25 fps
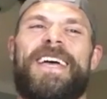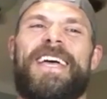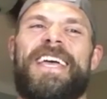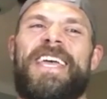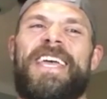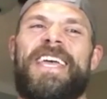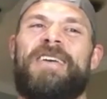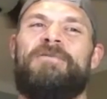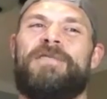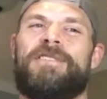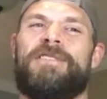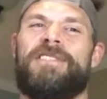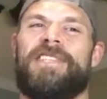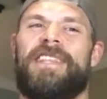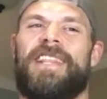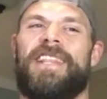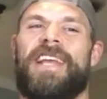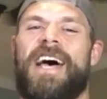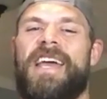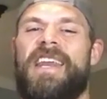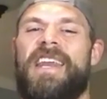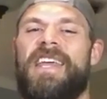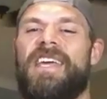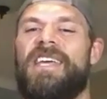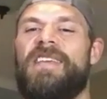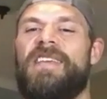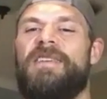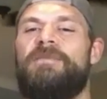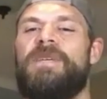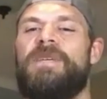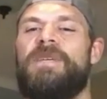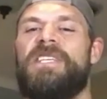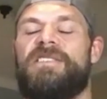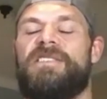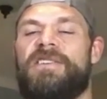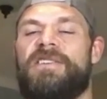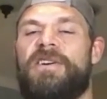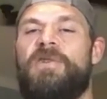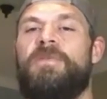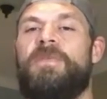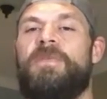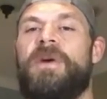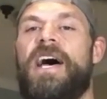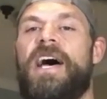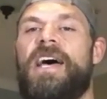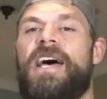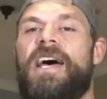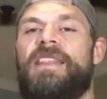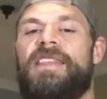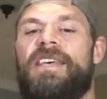he was lighting enemies so
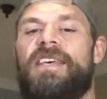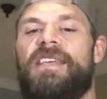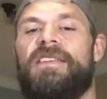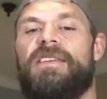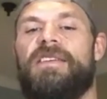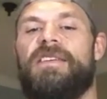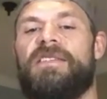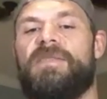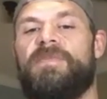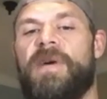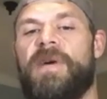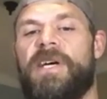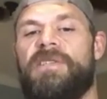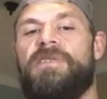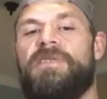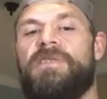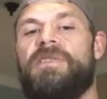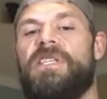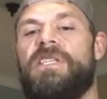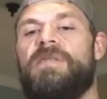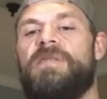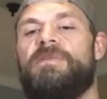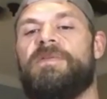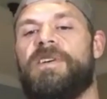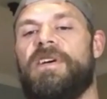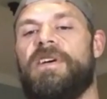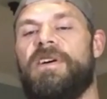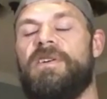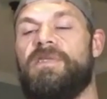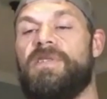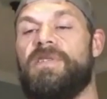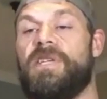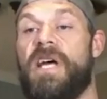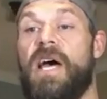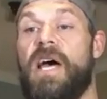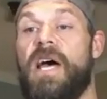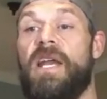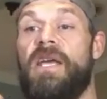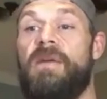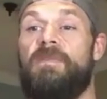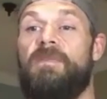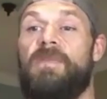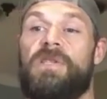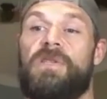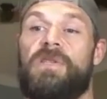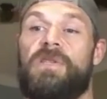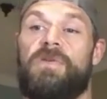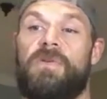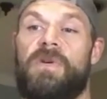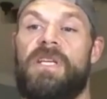bad that the special teams coach got in
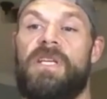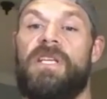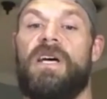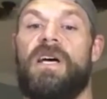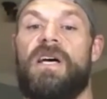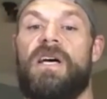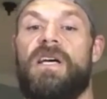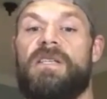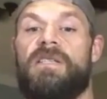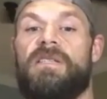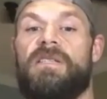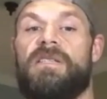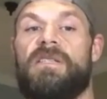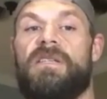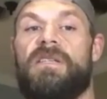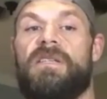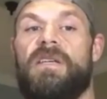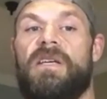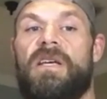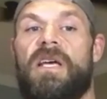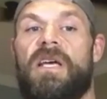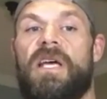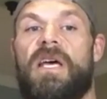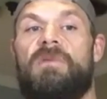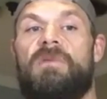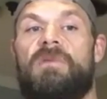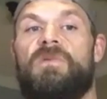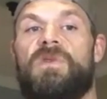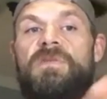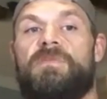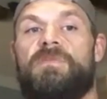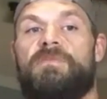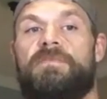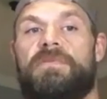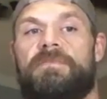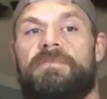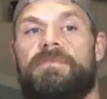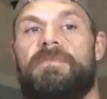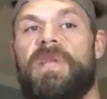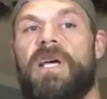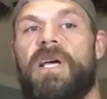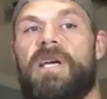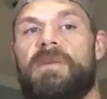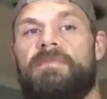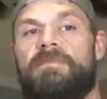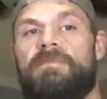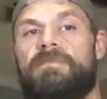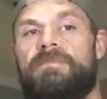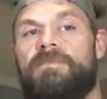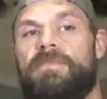between us and was
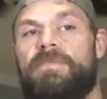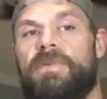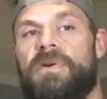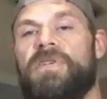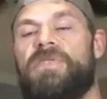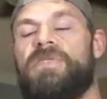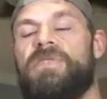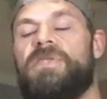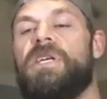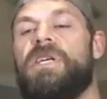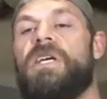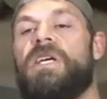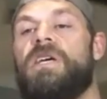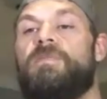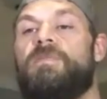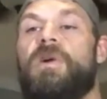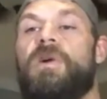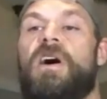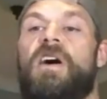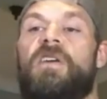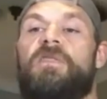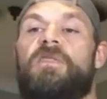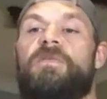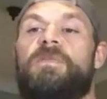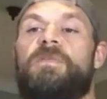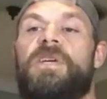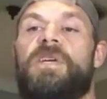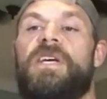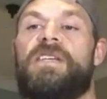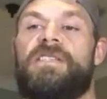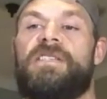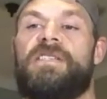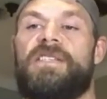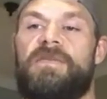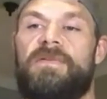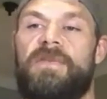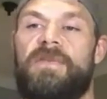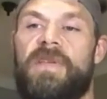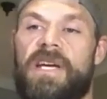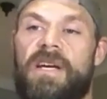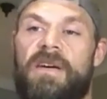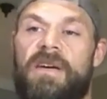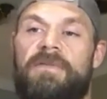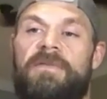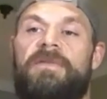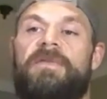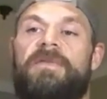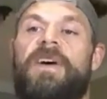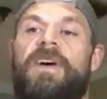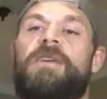like pushing him off me as if like a
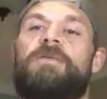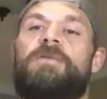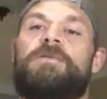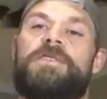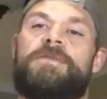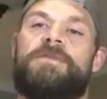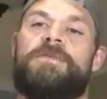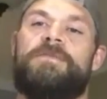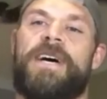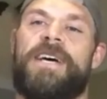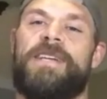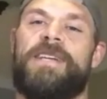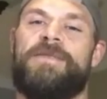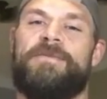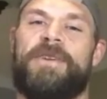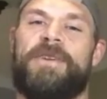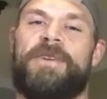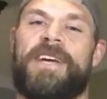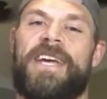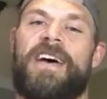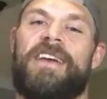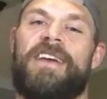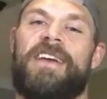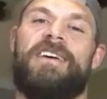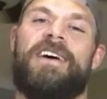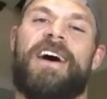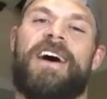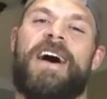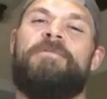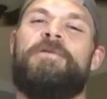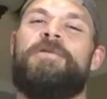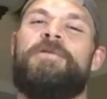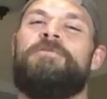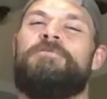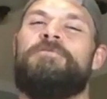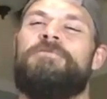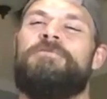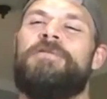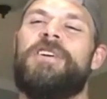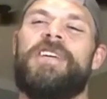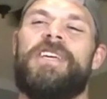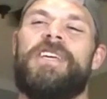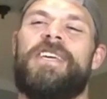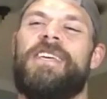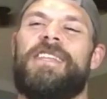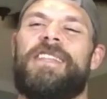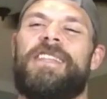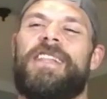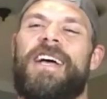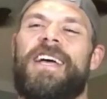fight was about to break out. Now I'm a
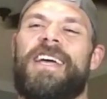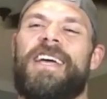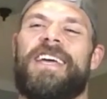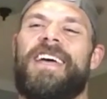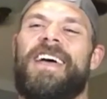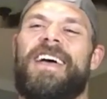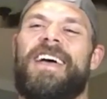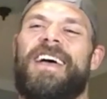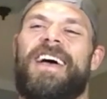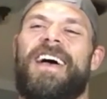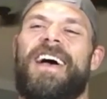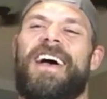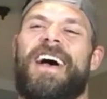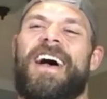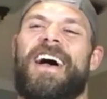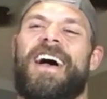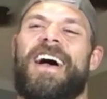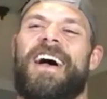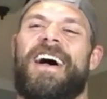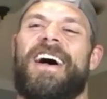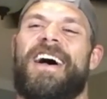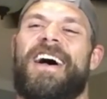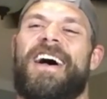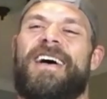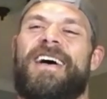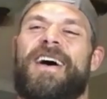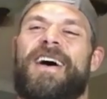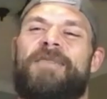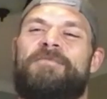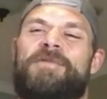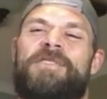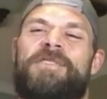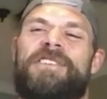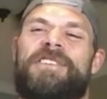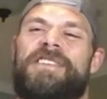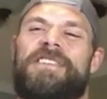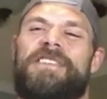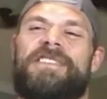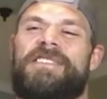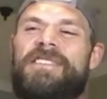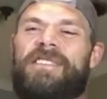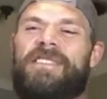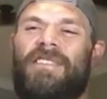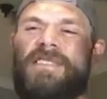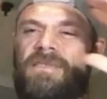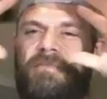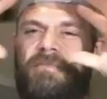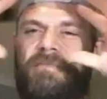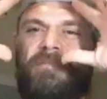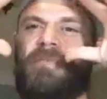rookie, like I, am just
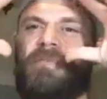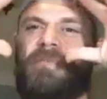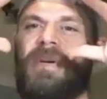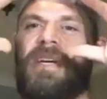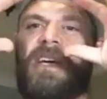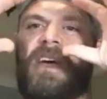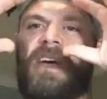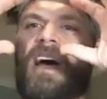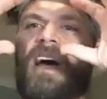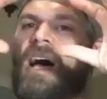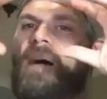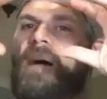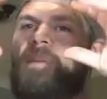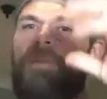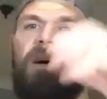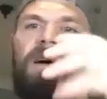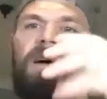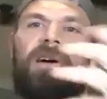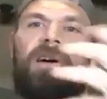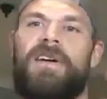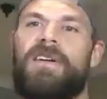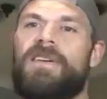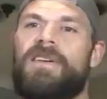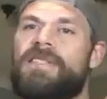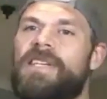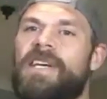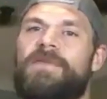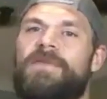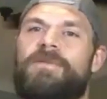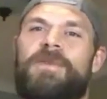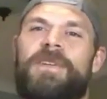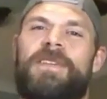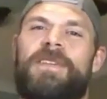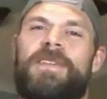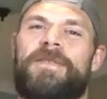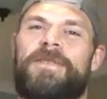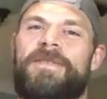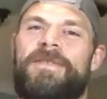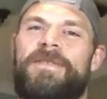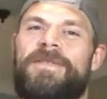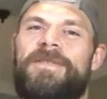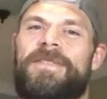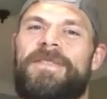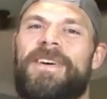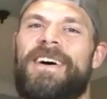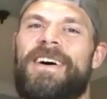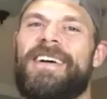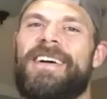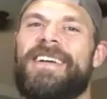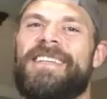big eyeballs, like what the
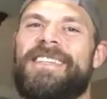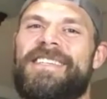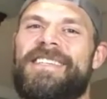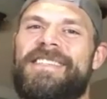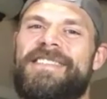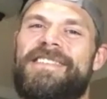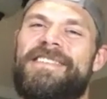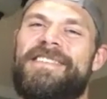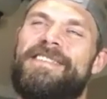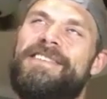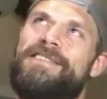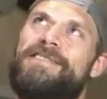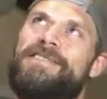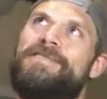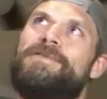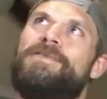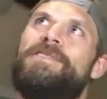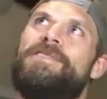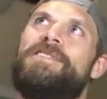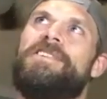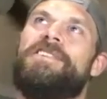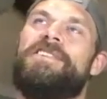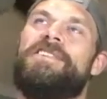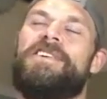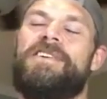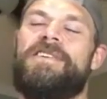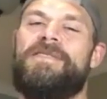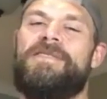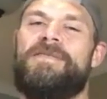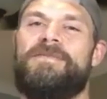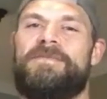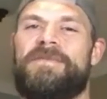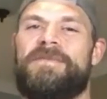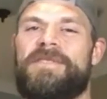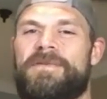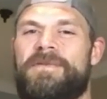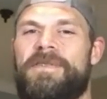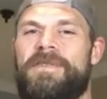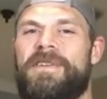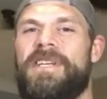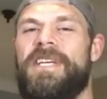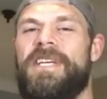fuck? This is the Georgia Dome, sweet.